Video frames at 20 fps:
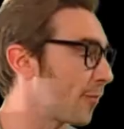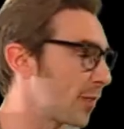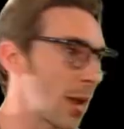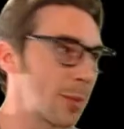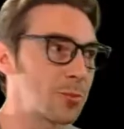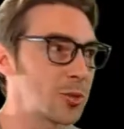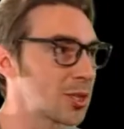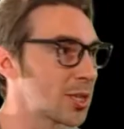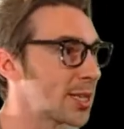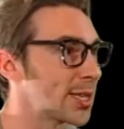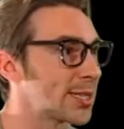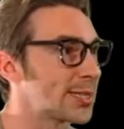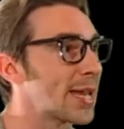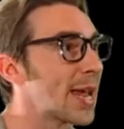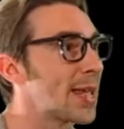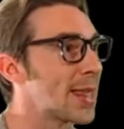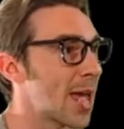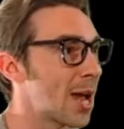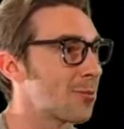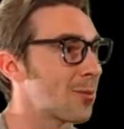And I'm just going to
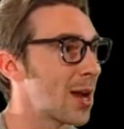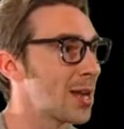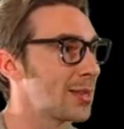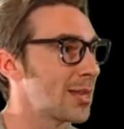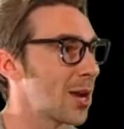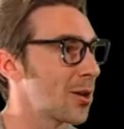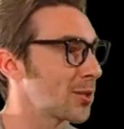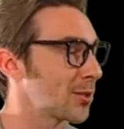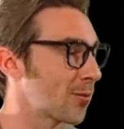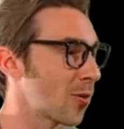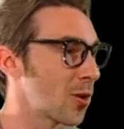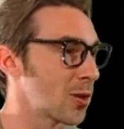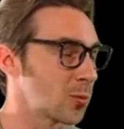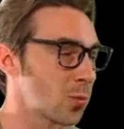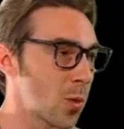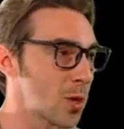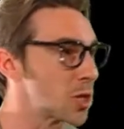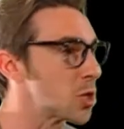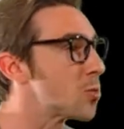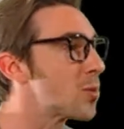say that right there as far as
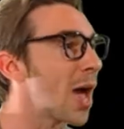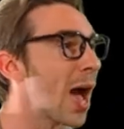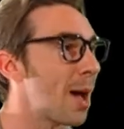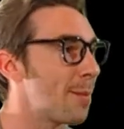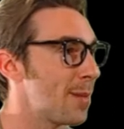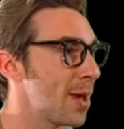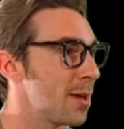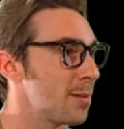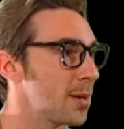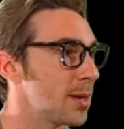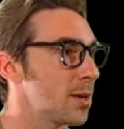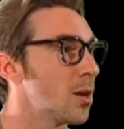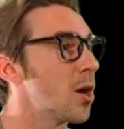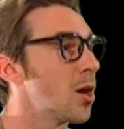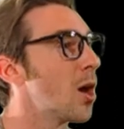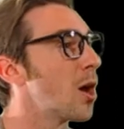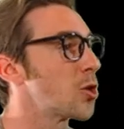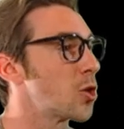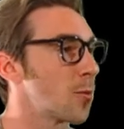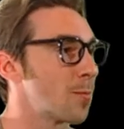what you got, baby.
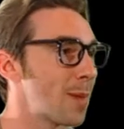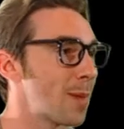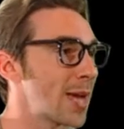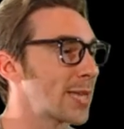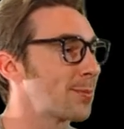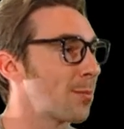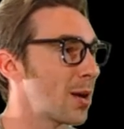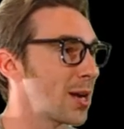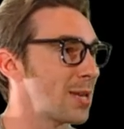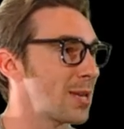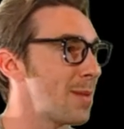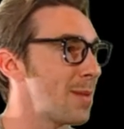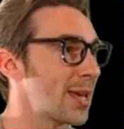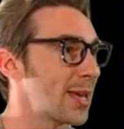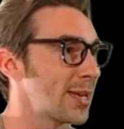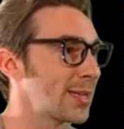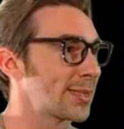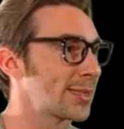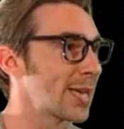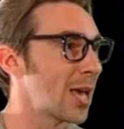Your best money
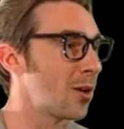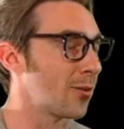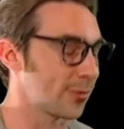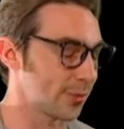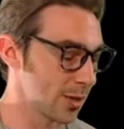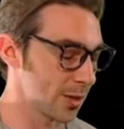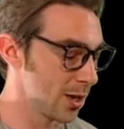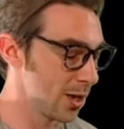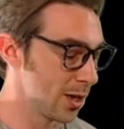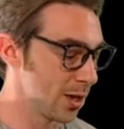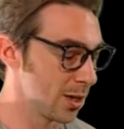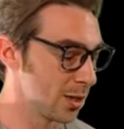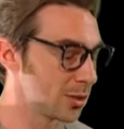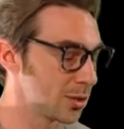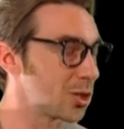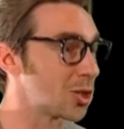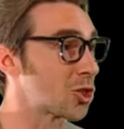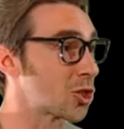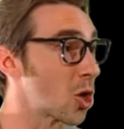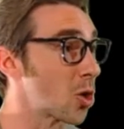making self
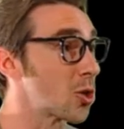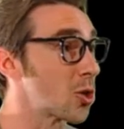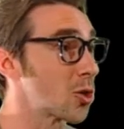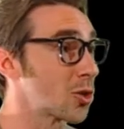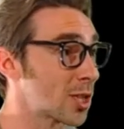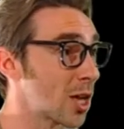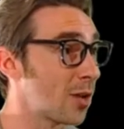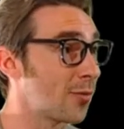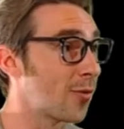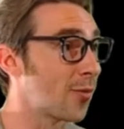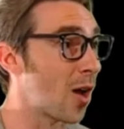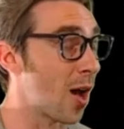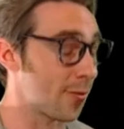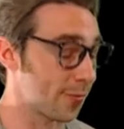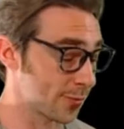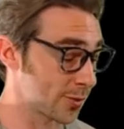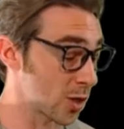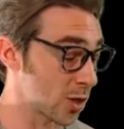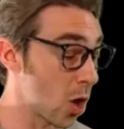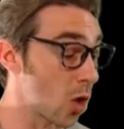to show yourself
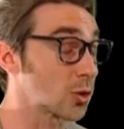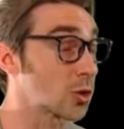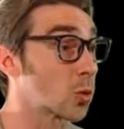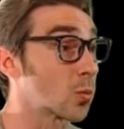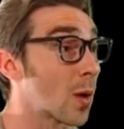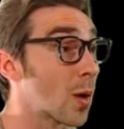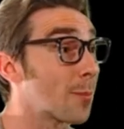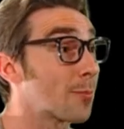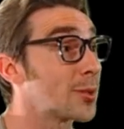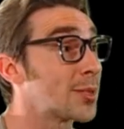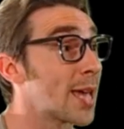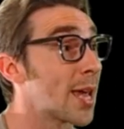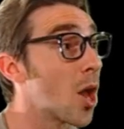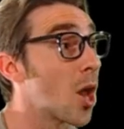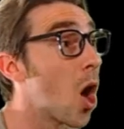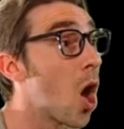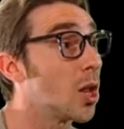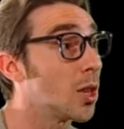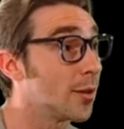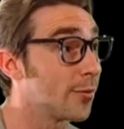off, to also represent
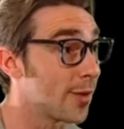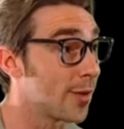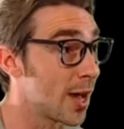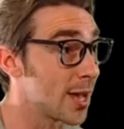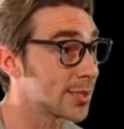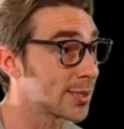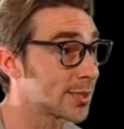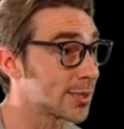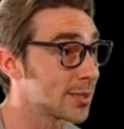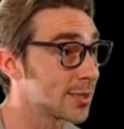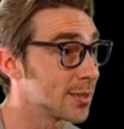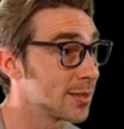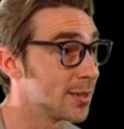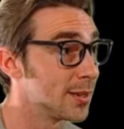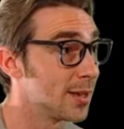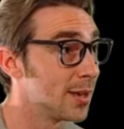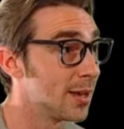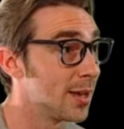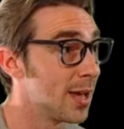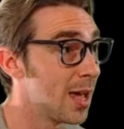all of us
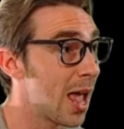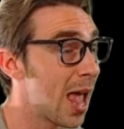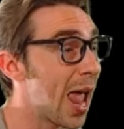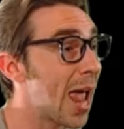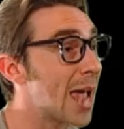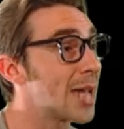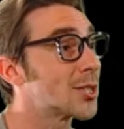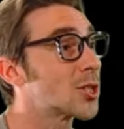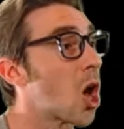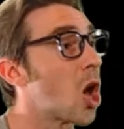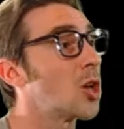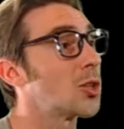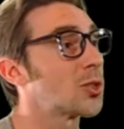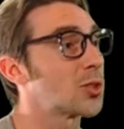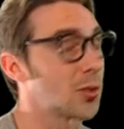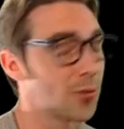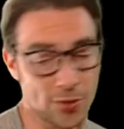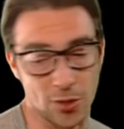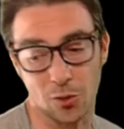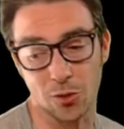and to
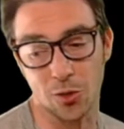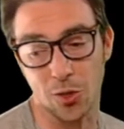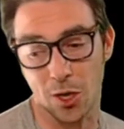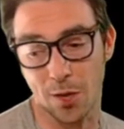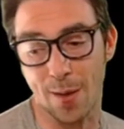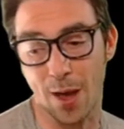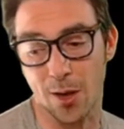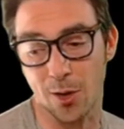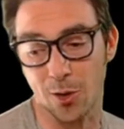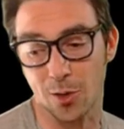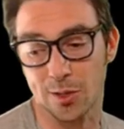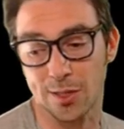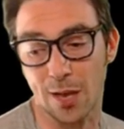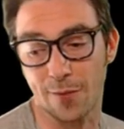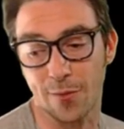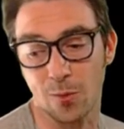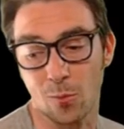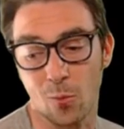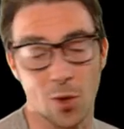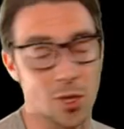also feel good about
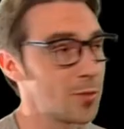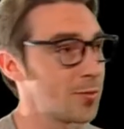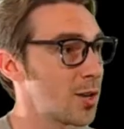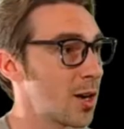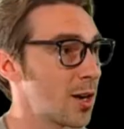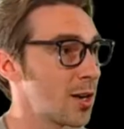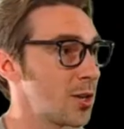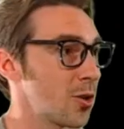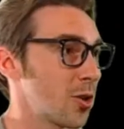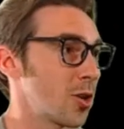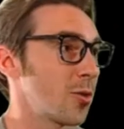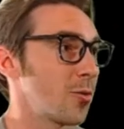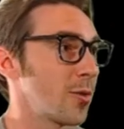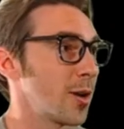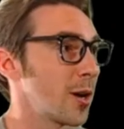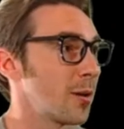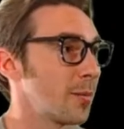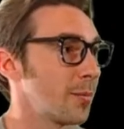yourself and what you've done in your career.